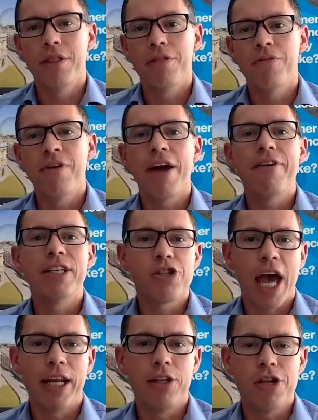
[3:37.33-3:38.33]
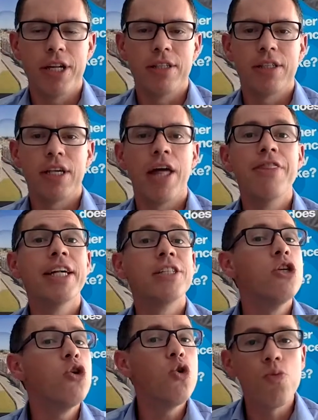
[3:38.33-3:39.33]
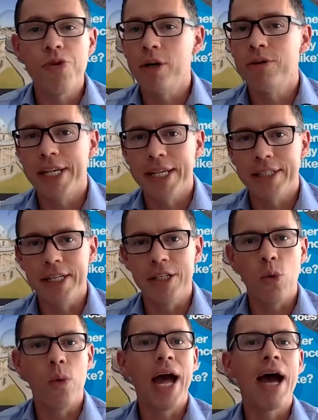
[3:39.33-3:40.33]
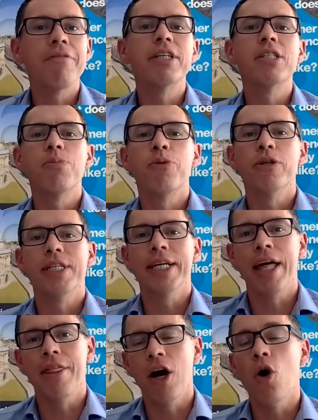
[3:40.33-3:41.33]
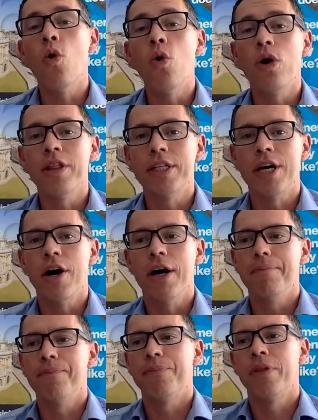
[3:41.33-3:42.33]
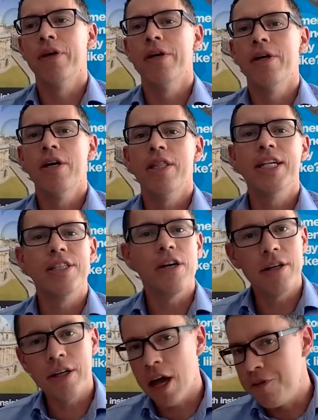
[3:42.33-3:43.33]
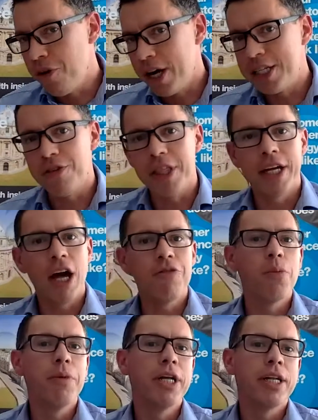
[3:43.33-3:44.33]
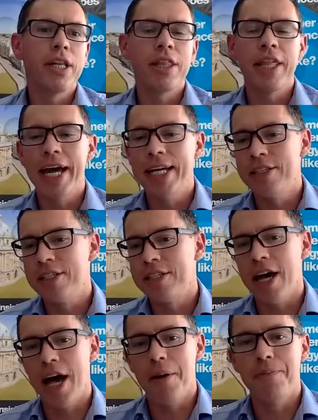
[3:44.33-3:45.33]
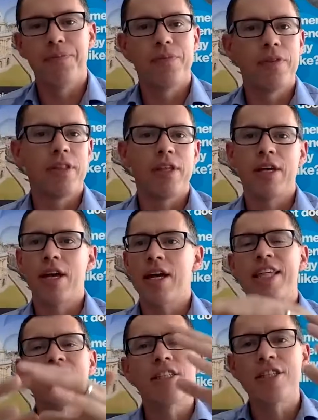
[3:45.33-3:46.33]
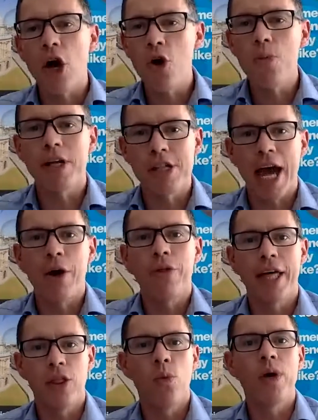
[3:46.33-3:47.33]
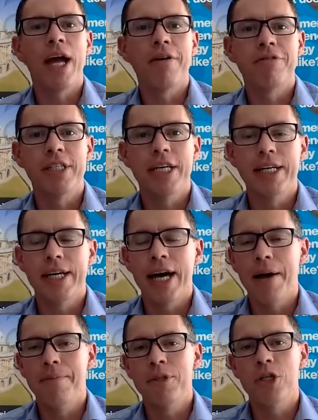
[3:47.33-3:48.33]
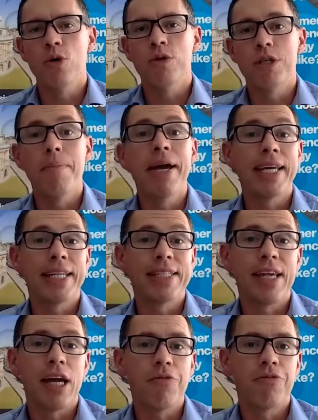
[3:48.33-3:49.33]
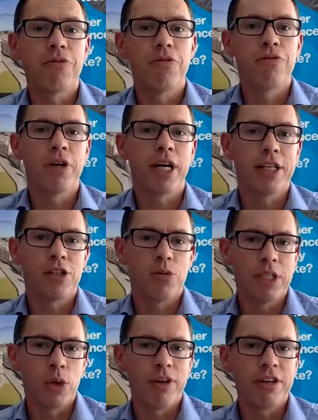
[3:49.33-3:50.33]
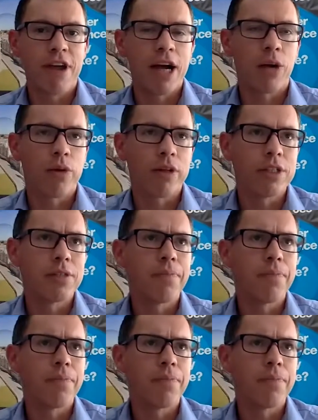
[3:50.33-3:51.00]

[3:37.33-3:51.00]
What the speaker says: various challenges, and there's new processes that we're having to put together all of the time. There's advice for the government, there's so much out there that we have to do to make it safe for customers to interact with us.